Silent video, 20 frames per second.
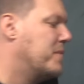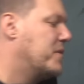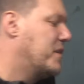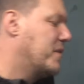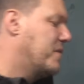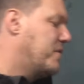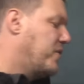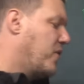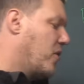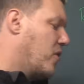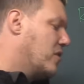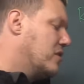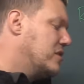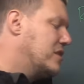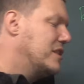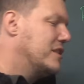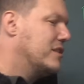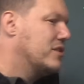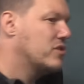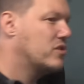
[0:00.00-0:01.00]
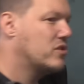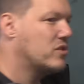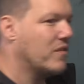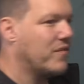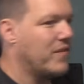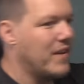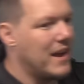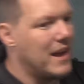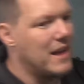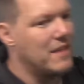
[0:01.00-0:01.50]
The forces and
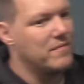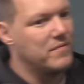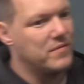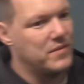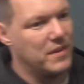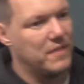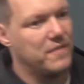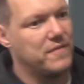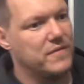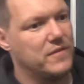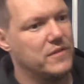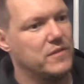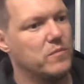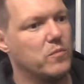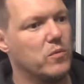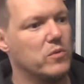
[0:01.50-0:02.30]
stuff aren't different.